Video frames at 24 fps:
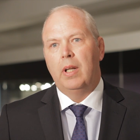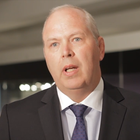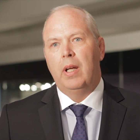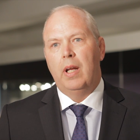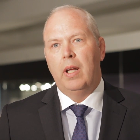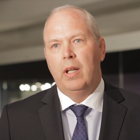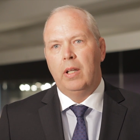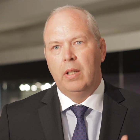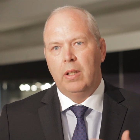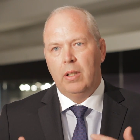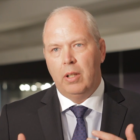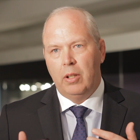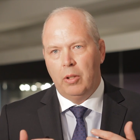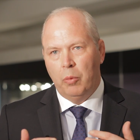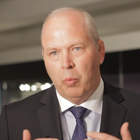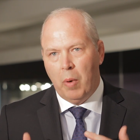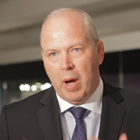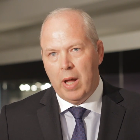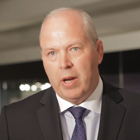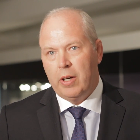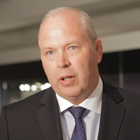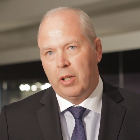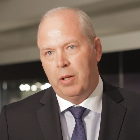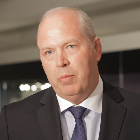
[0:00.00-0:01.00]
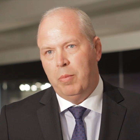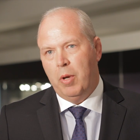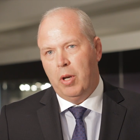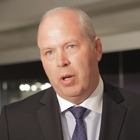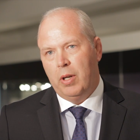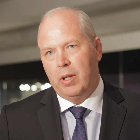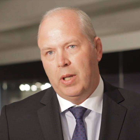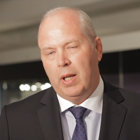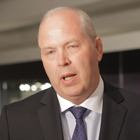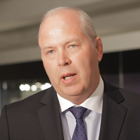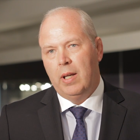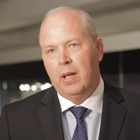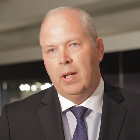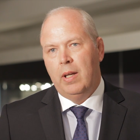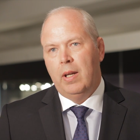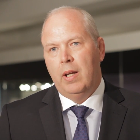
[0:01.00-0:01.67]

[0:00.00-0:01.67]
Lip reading: in the wider community